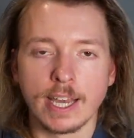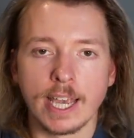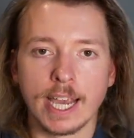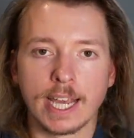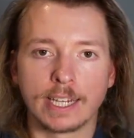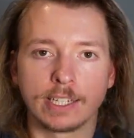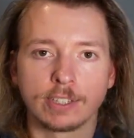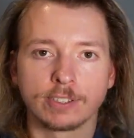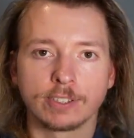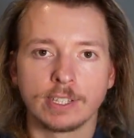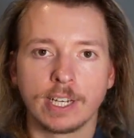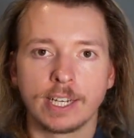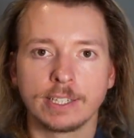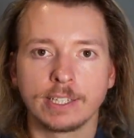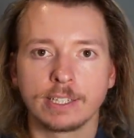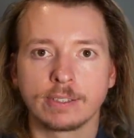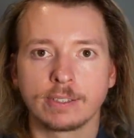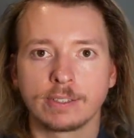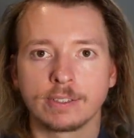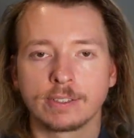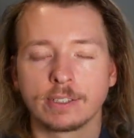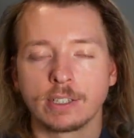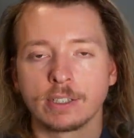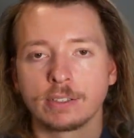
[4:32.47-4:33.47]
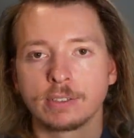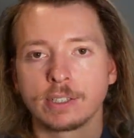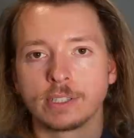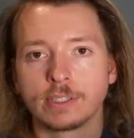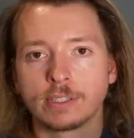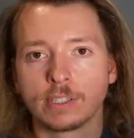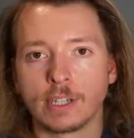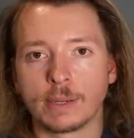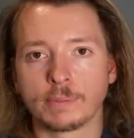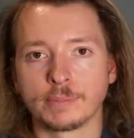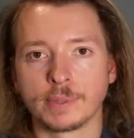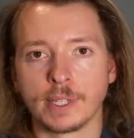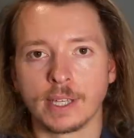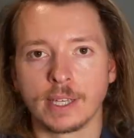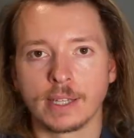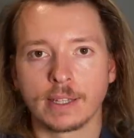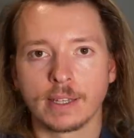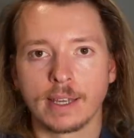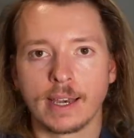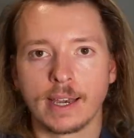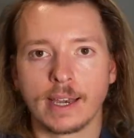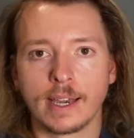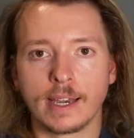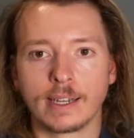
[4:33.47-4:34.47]
And it's not necessarily
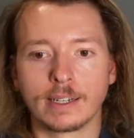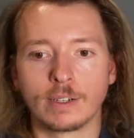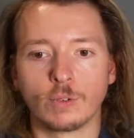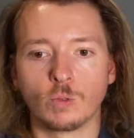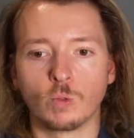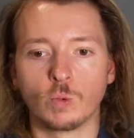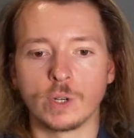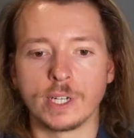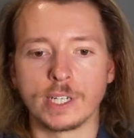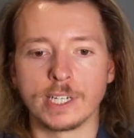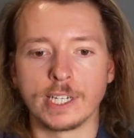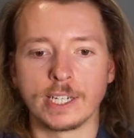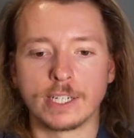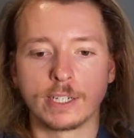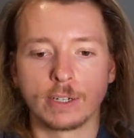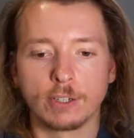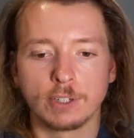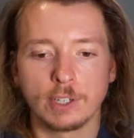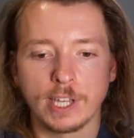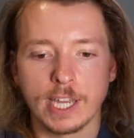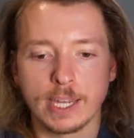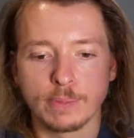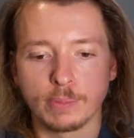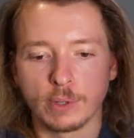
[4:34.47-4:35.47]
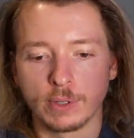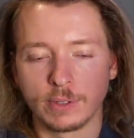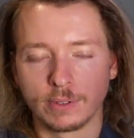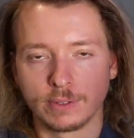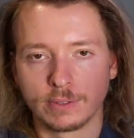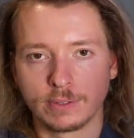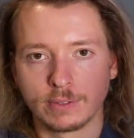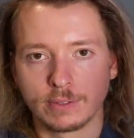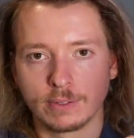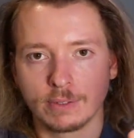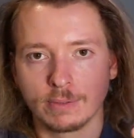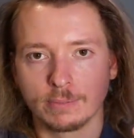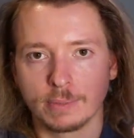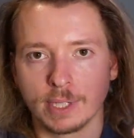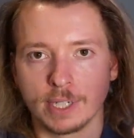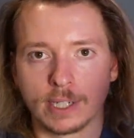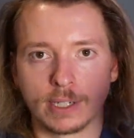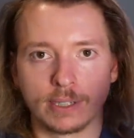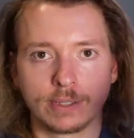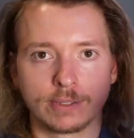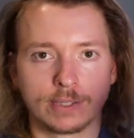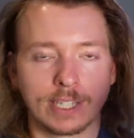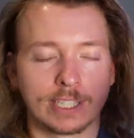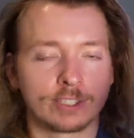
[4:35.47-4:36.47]
something that we need to label
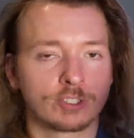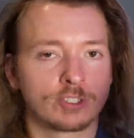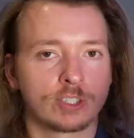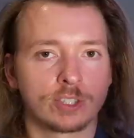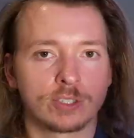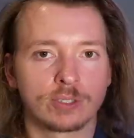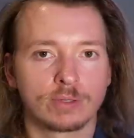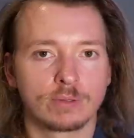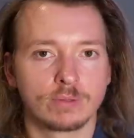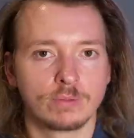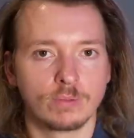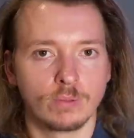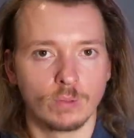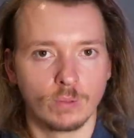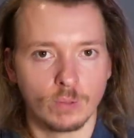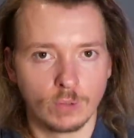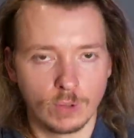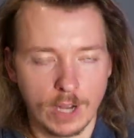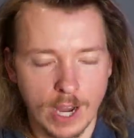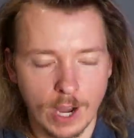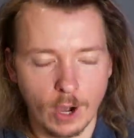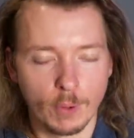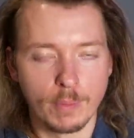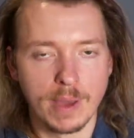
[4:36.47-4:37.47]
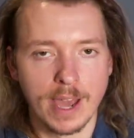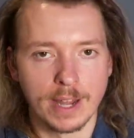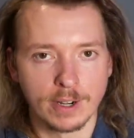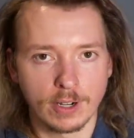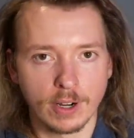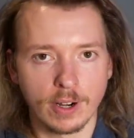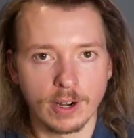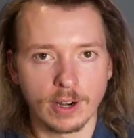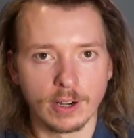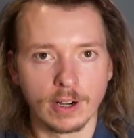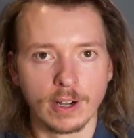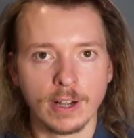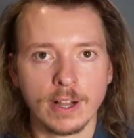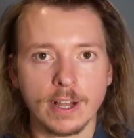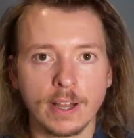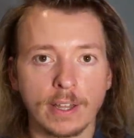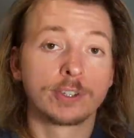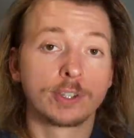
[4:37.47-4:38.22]
because that's just how men are.